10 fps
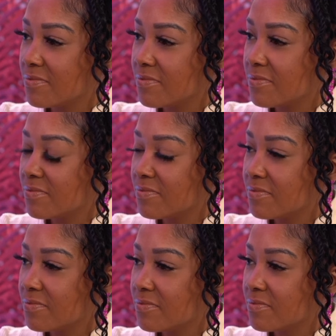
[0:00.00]

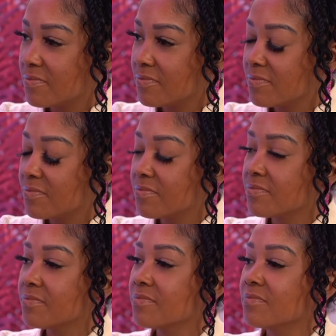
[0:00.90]

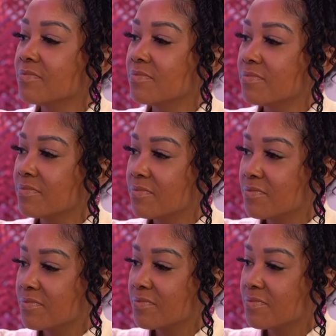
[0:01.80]

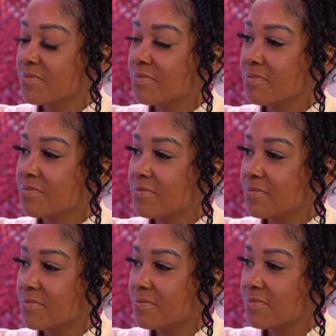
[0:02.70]

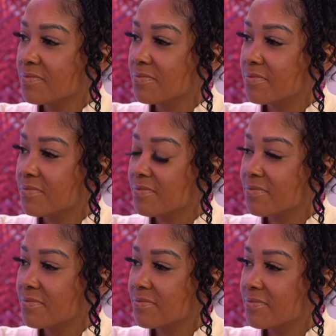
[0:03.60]

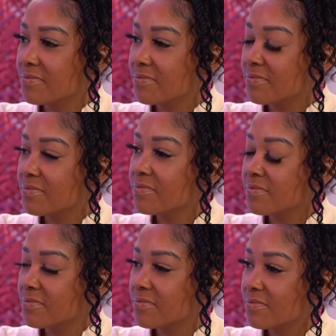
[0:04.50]

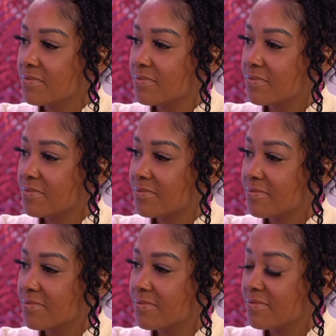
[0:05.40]

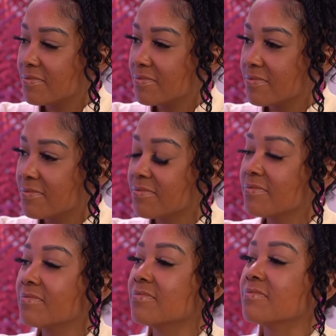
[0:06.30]

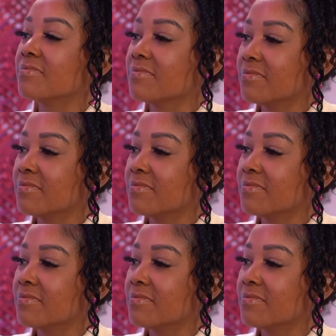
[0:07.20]
(silent)